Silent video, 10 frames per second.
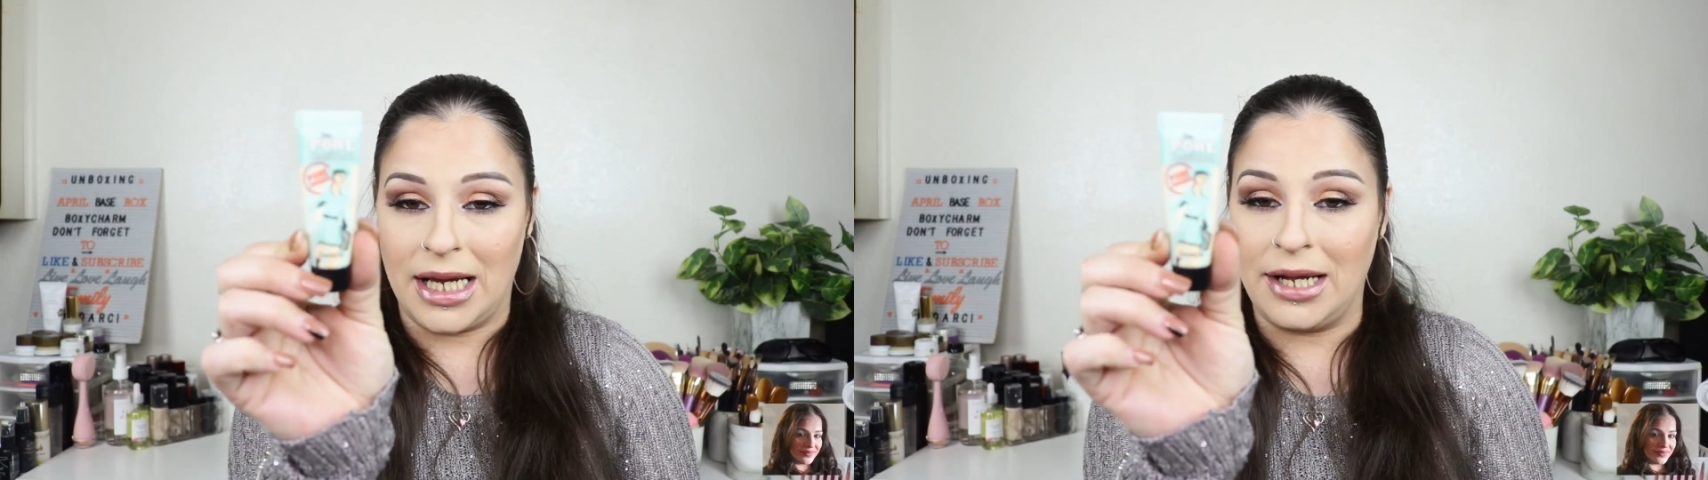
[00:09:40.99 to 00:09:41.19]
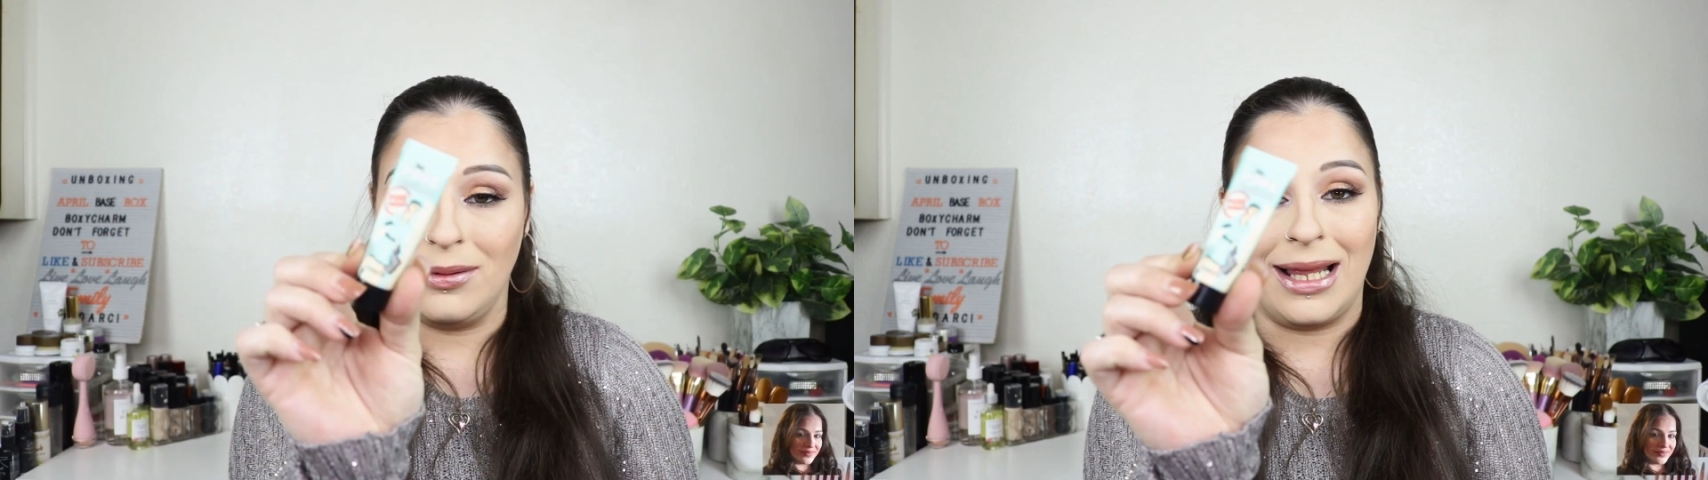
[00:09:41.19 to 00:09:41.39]

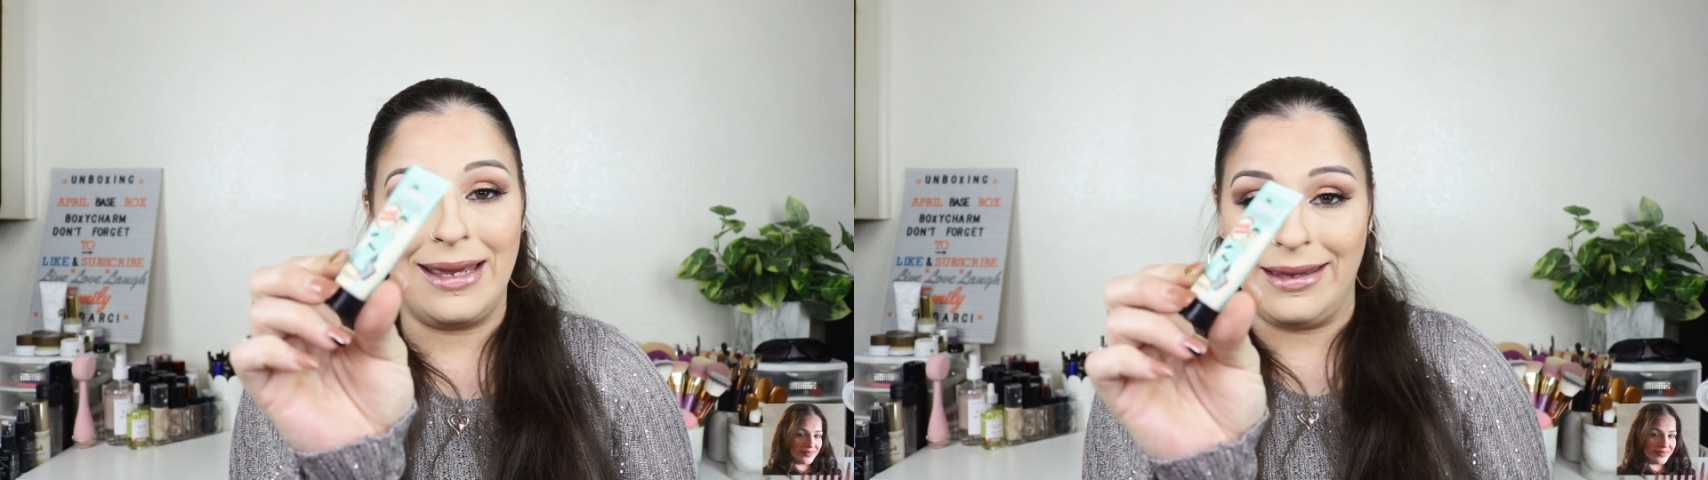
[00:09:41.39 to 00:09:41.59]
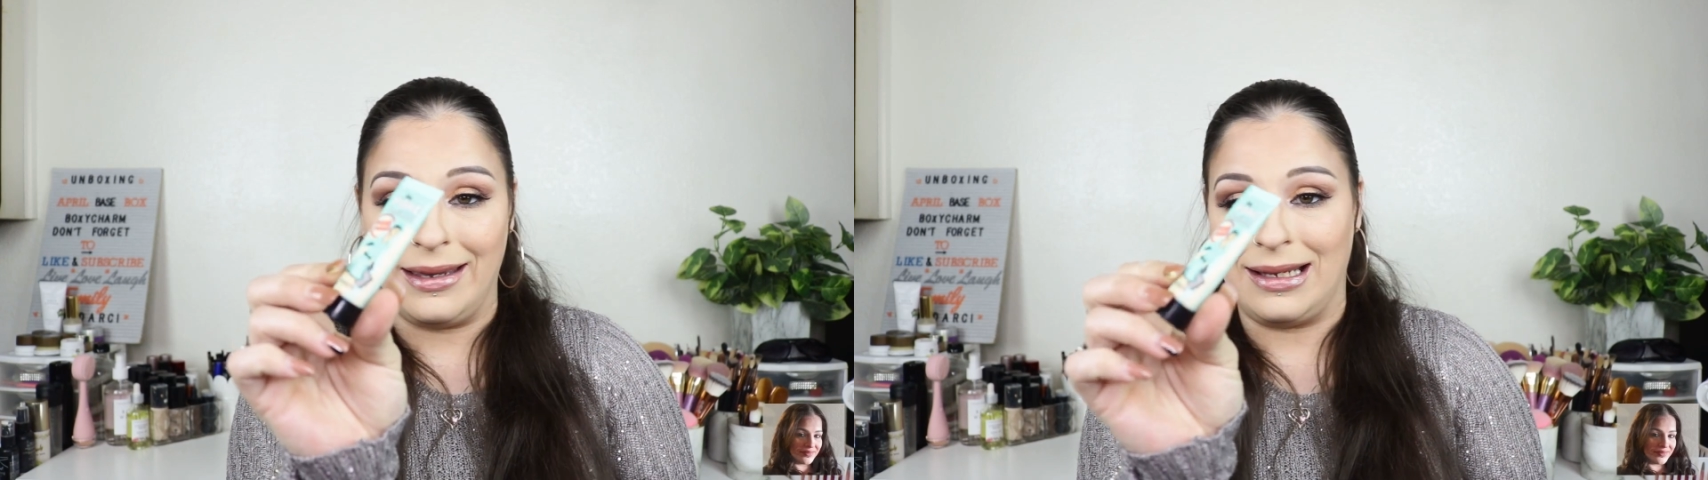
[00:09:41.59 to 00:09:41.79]
I don't
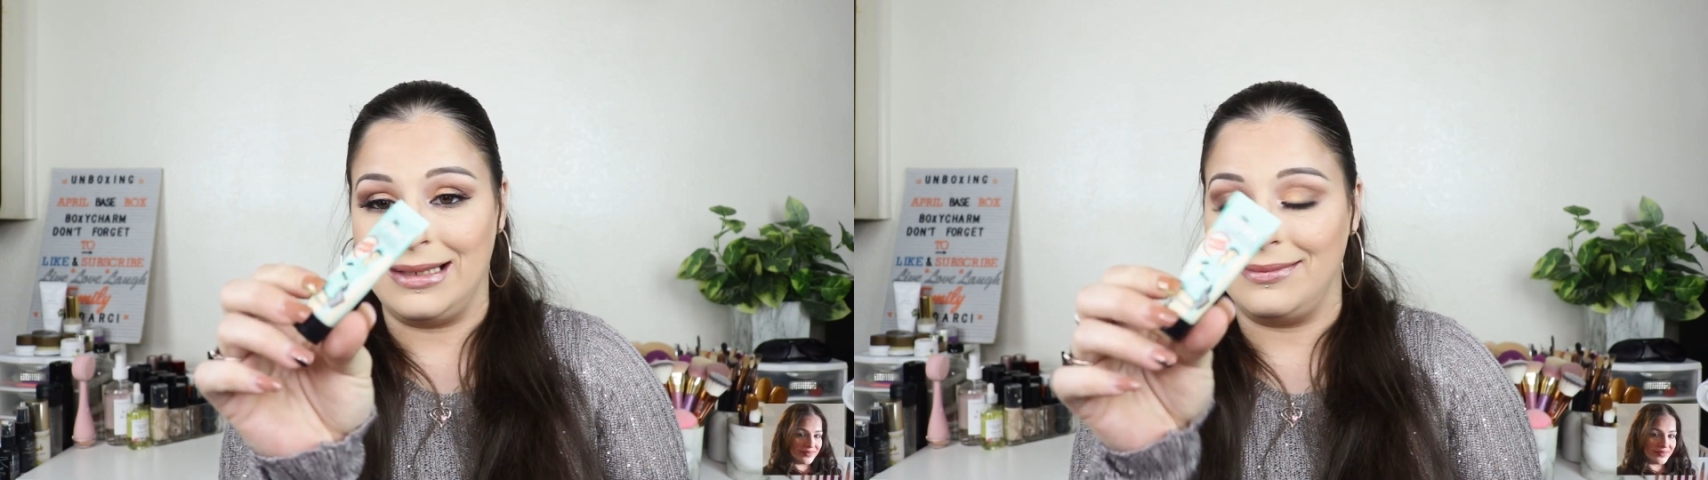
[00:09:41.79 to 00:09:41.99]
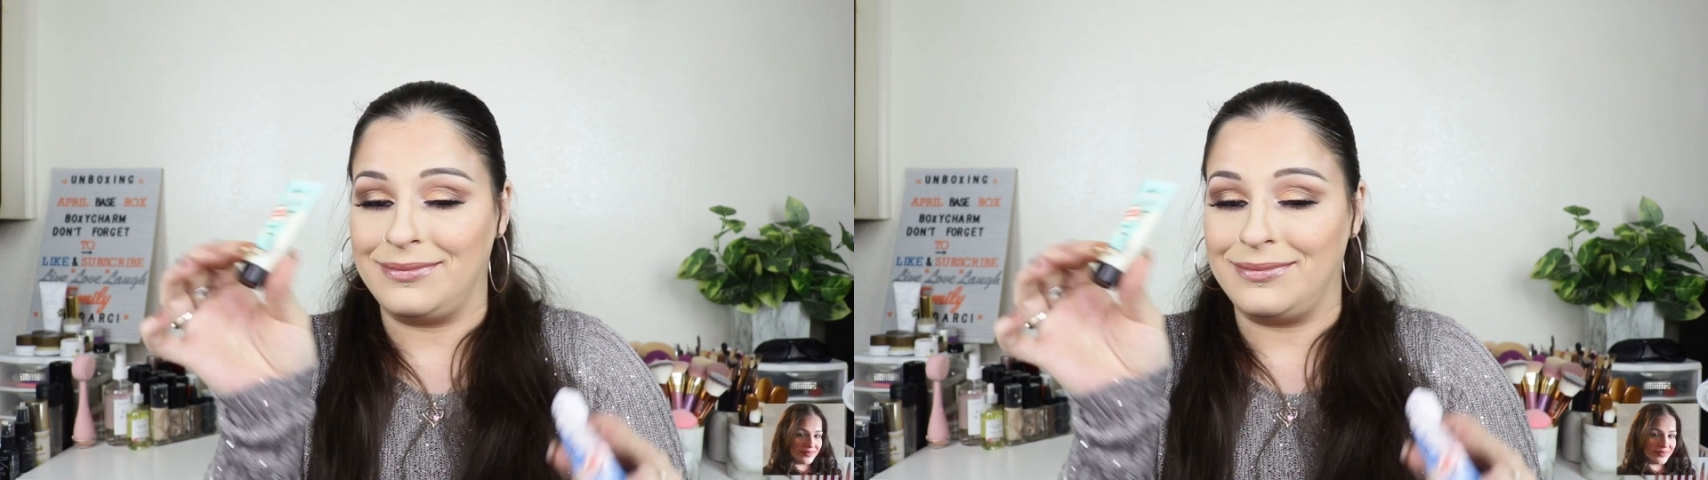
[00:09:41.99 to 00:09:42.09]
like it.